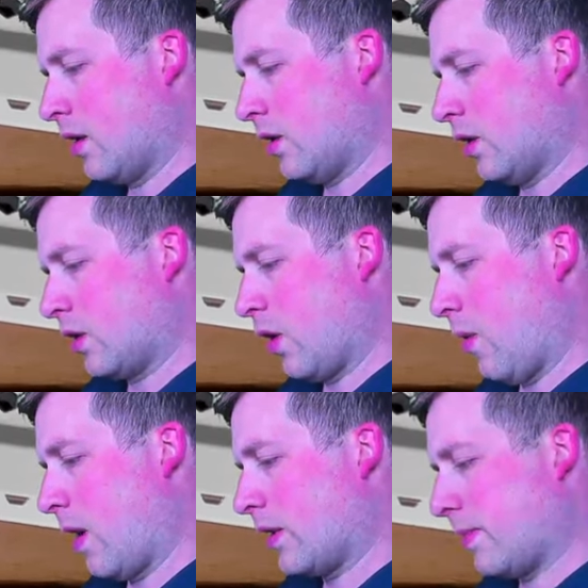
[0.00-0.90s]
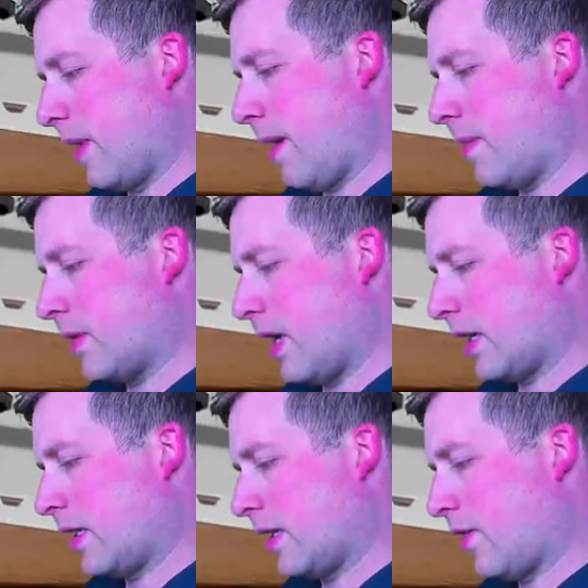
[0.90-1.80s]
Just go watch some Gamers
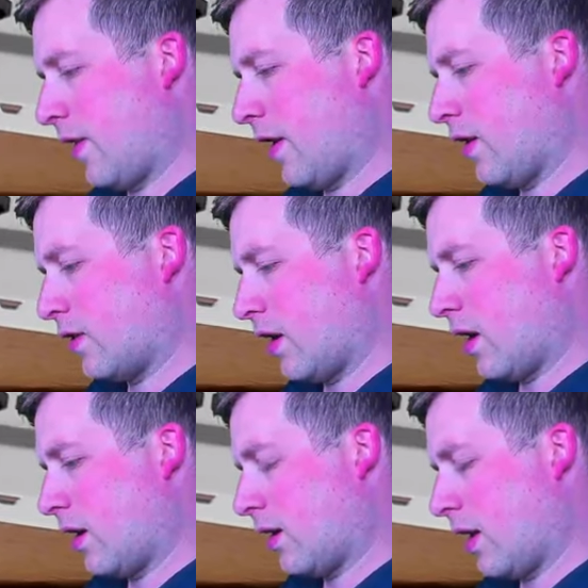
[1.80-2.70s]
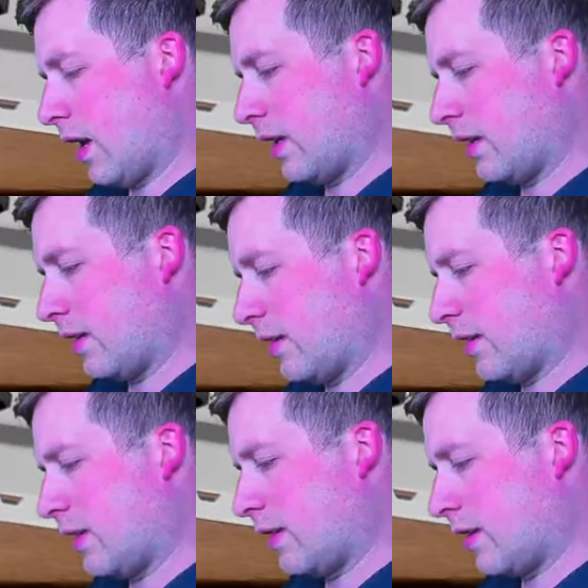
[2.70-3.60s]
Nexus videos on like
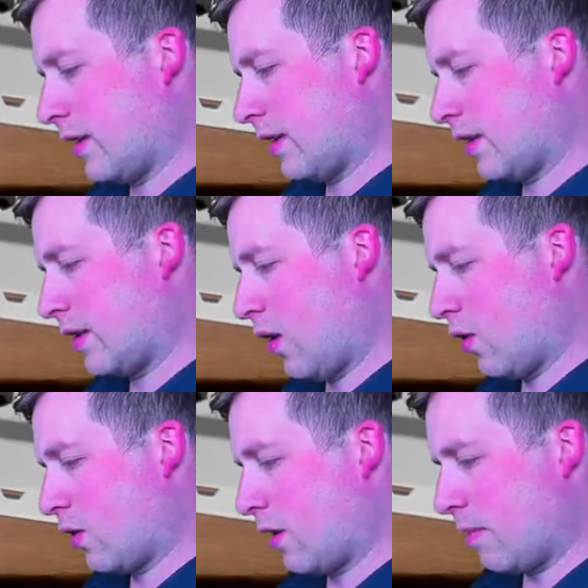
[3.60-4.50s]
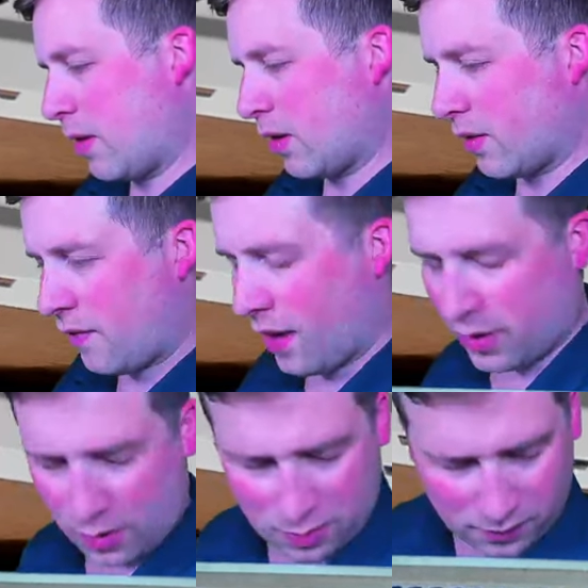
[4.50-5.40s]
total computed
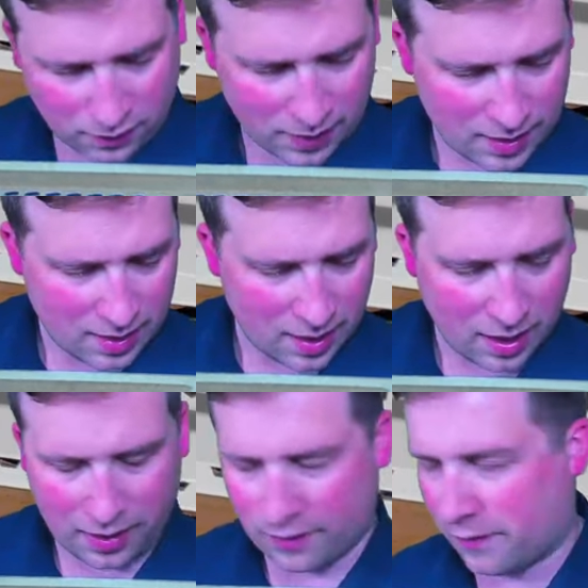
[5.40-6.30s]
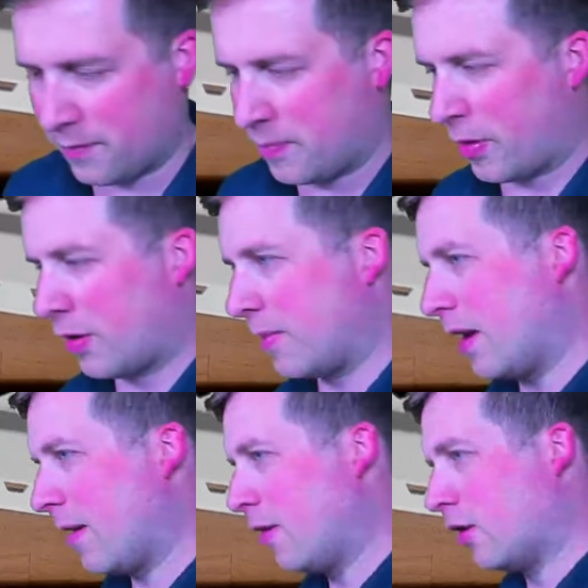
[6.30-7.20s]
value of of
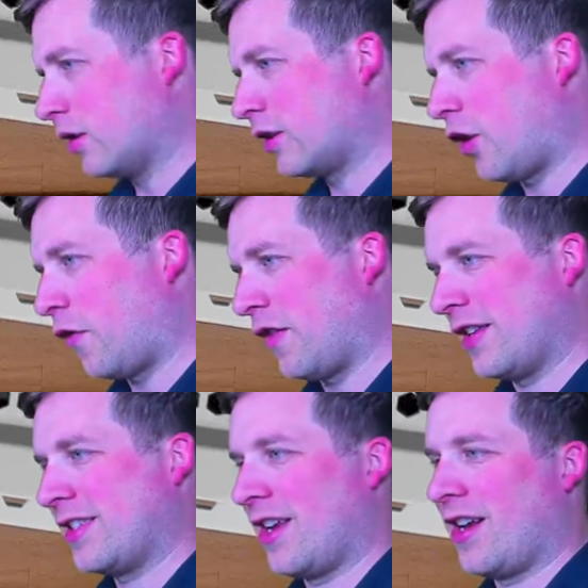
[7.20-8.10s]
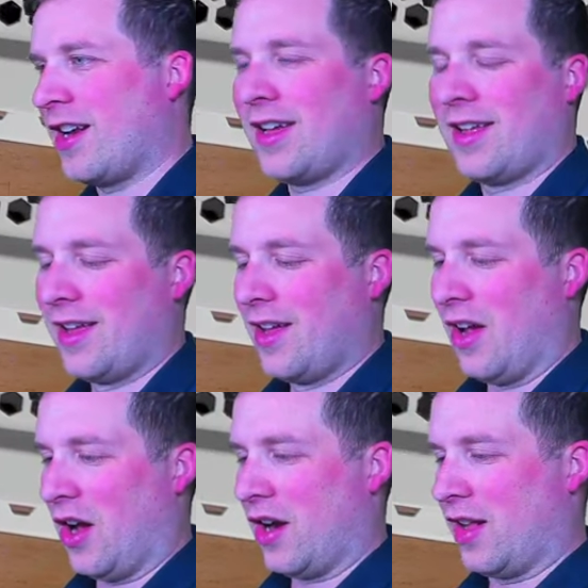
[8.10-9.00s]
permeable surface on a
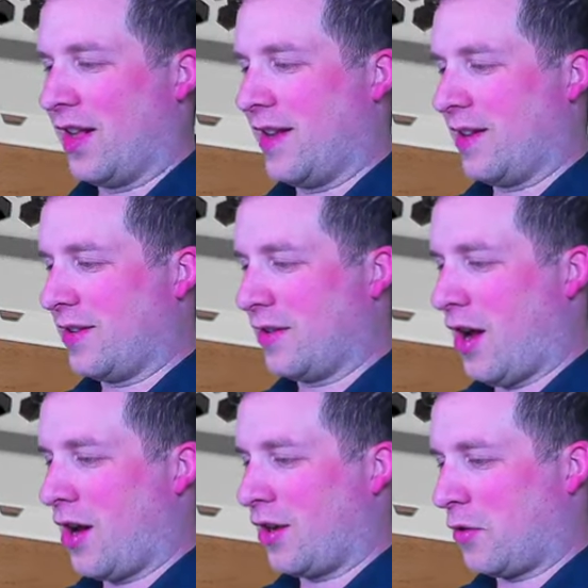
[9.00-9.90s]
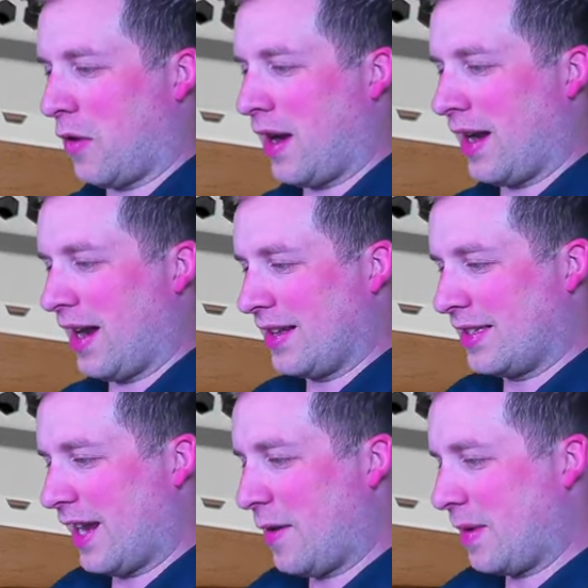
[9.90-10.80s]
on a on a grate and
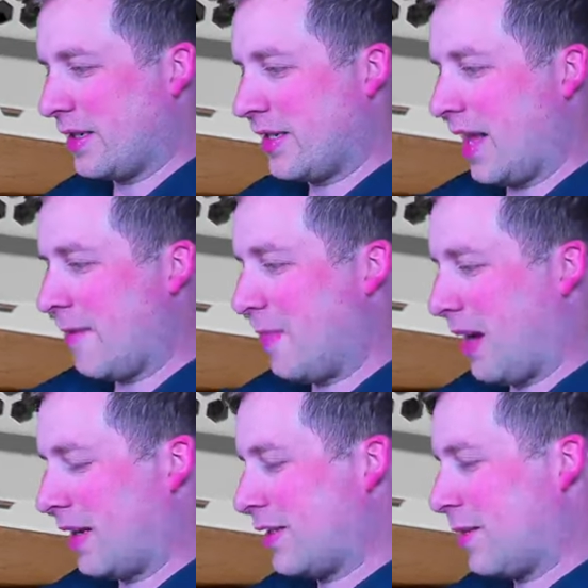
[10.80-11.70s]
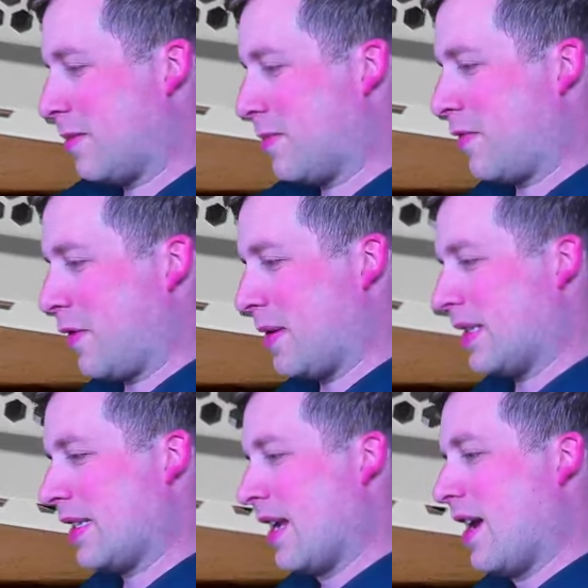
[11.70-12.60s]
see how much that impacts thermal
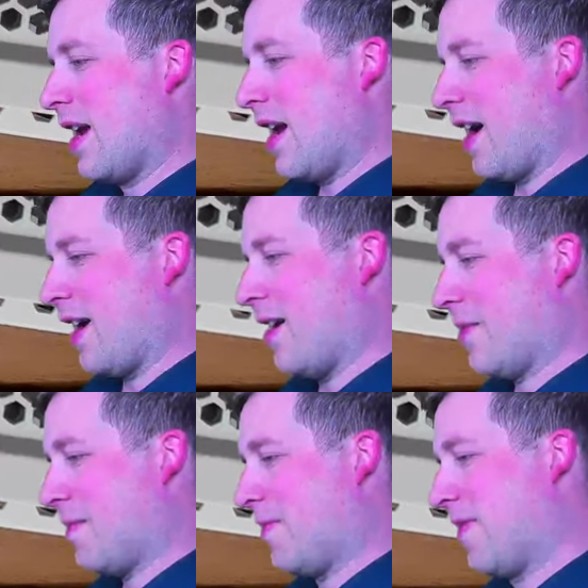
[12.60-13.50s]
performance. Um,